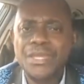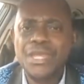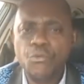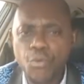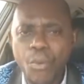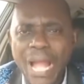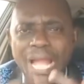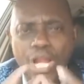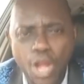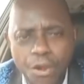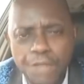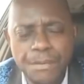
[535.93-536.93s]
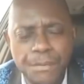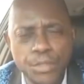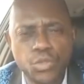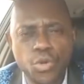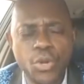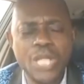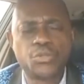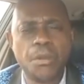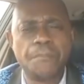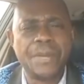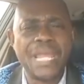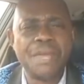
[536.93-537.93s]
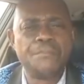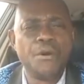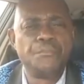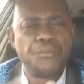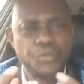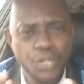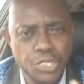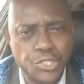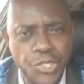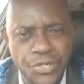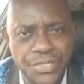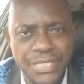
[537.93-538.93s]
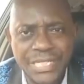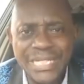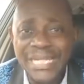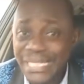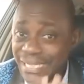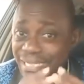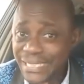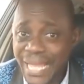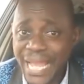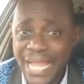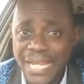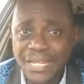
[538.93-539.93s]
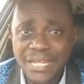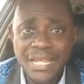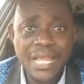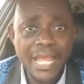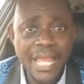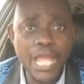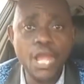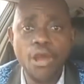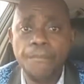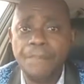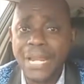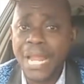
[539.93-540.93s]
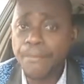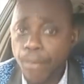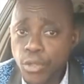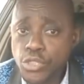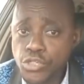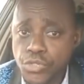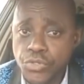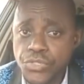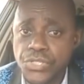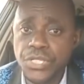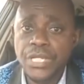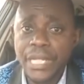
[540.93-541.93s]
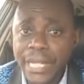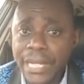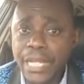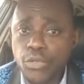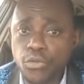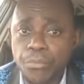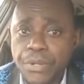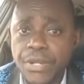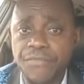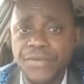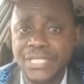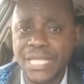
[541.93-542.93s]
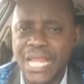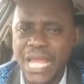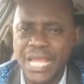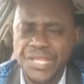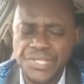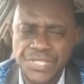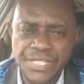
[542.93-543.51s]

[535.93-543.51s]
we want to encourage people to go into pineapple production, then a pineapple juice need to be revitalized.